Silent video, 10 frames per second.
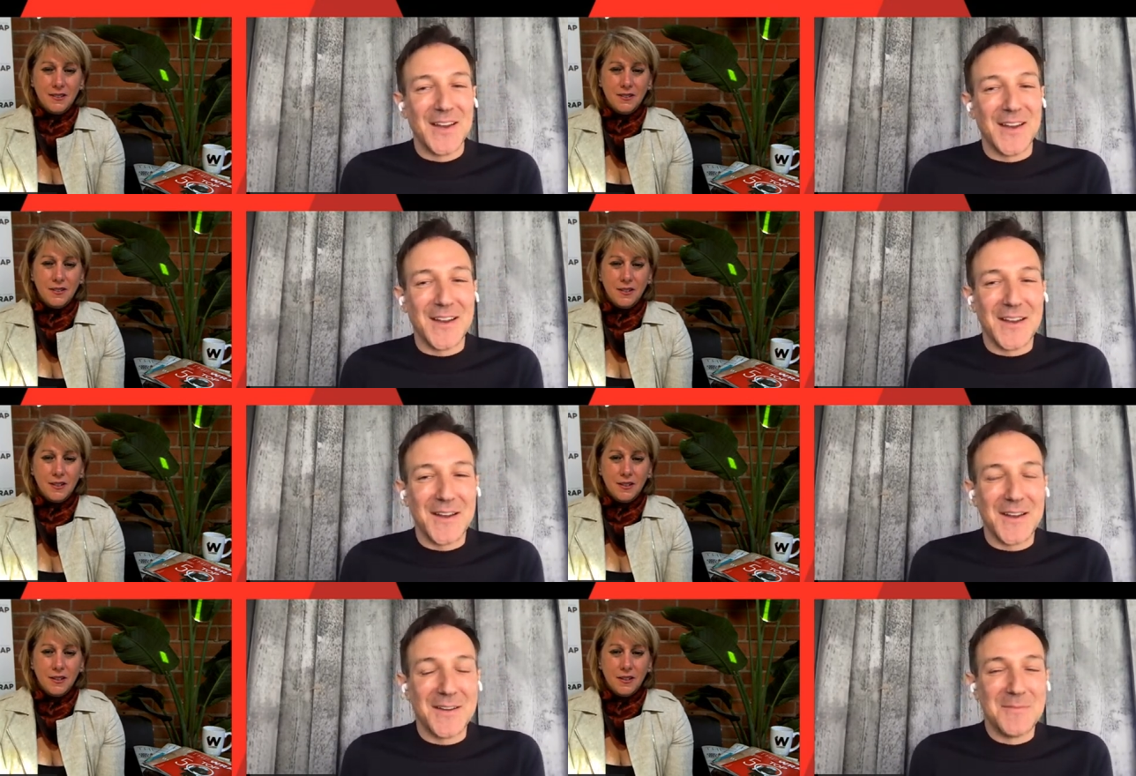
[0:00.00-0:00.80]

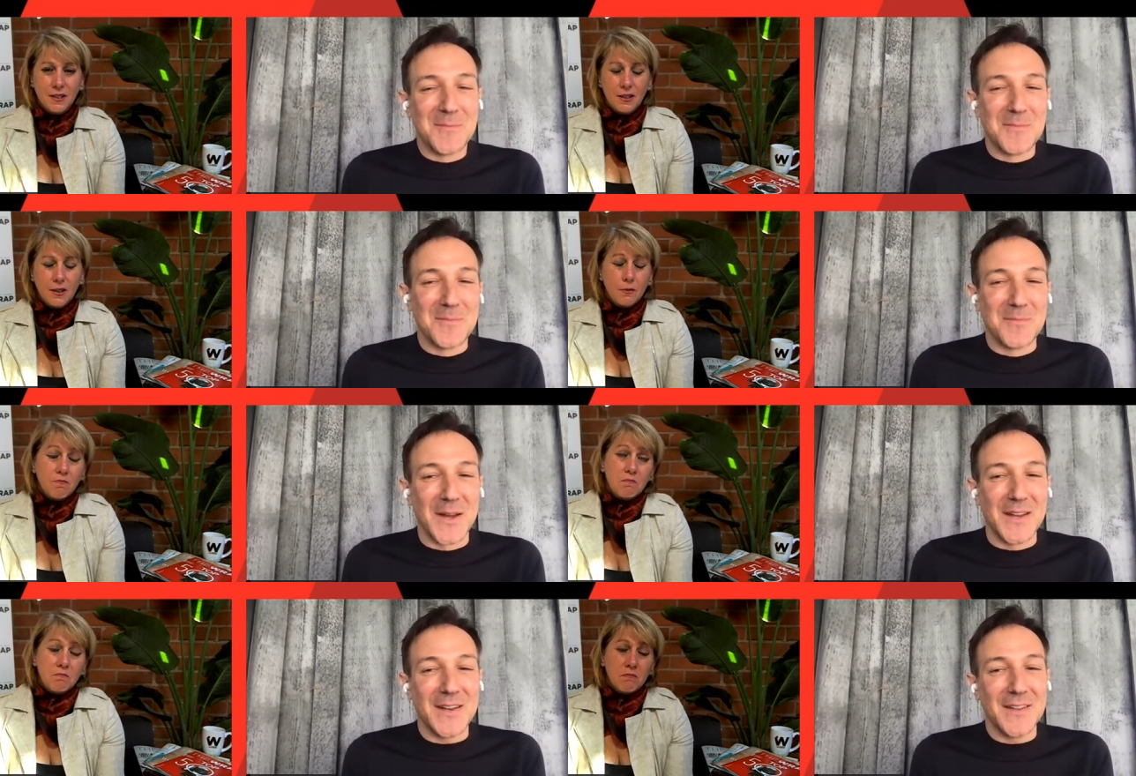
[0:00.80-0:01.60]
Speaker 1: Uh,
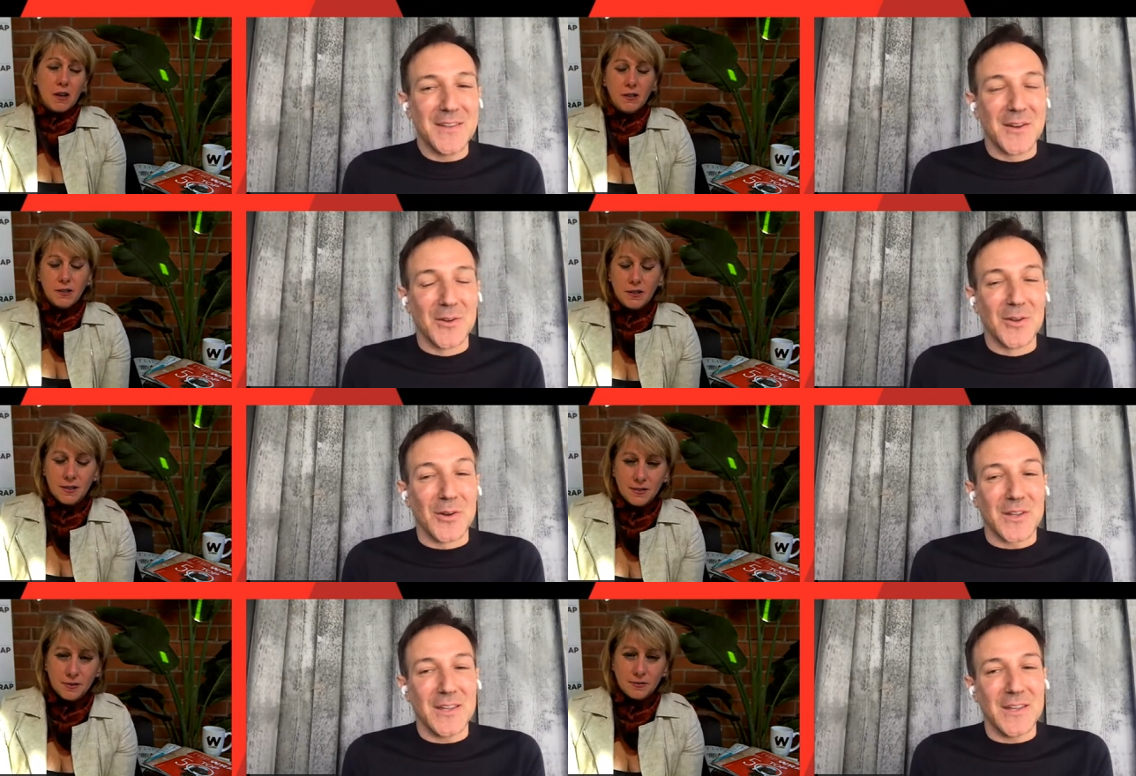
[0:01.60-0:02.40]
but you know,
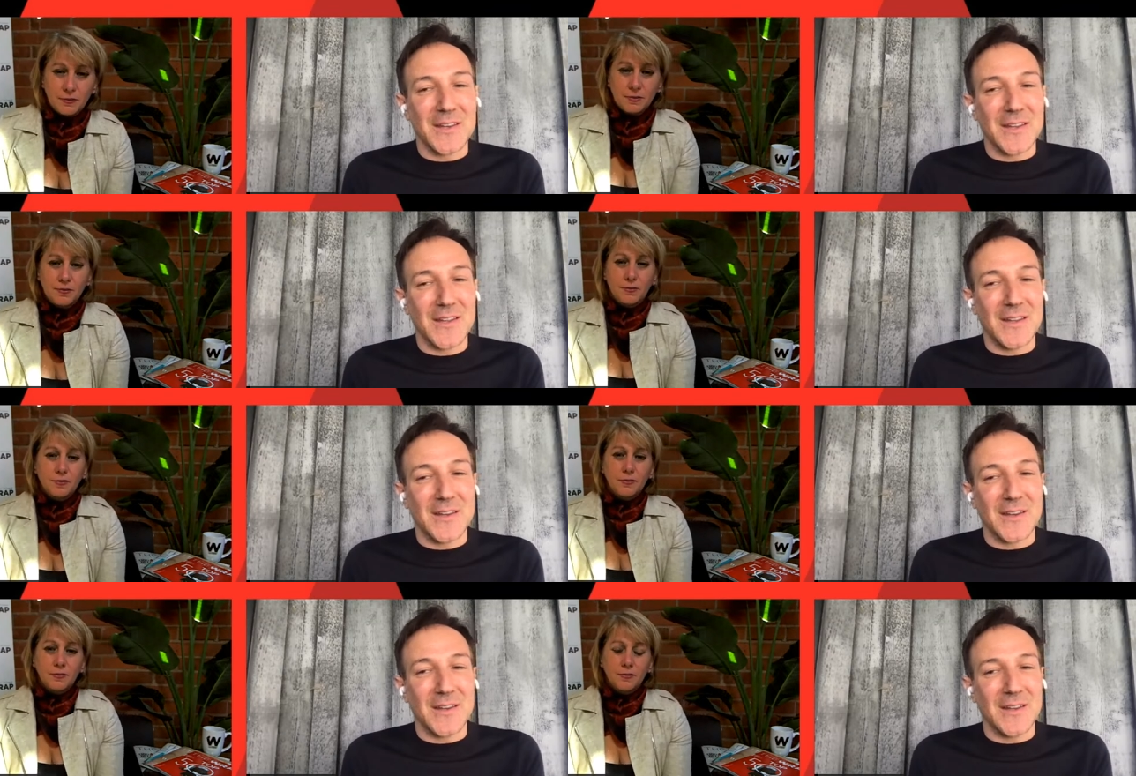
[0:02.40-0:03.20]
look in
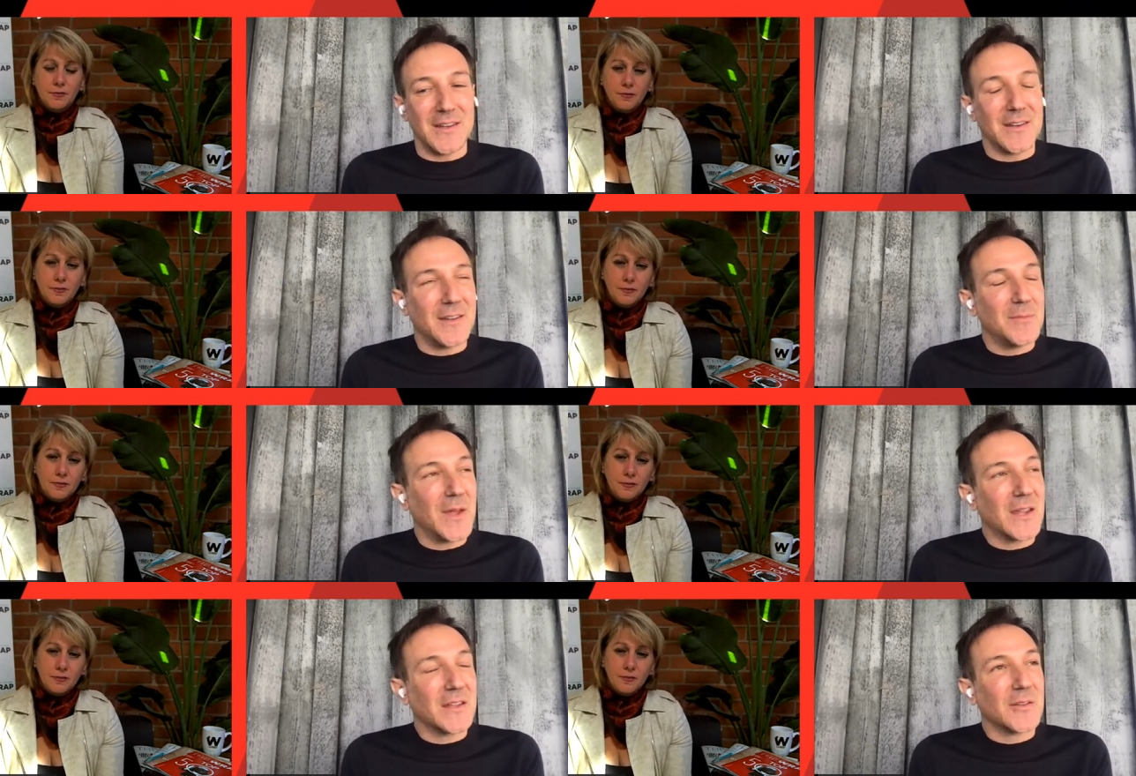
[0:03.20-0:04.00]
in in in
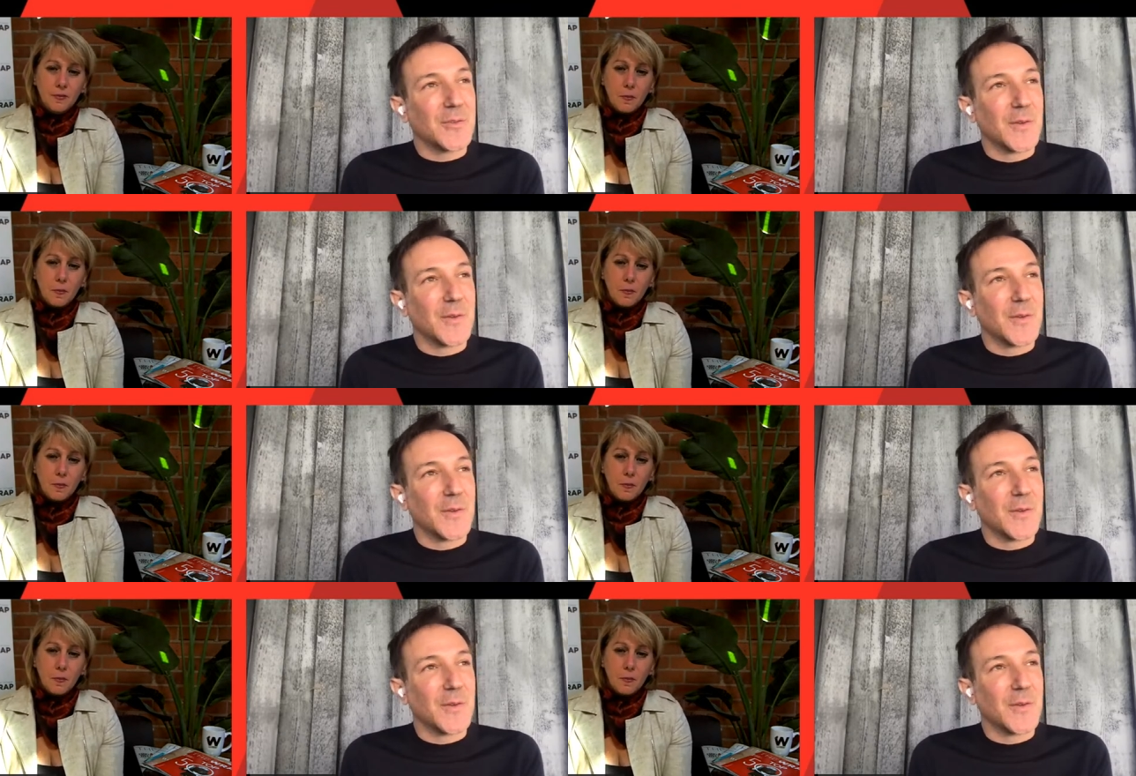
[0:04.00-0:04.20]
making the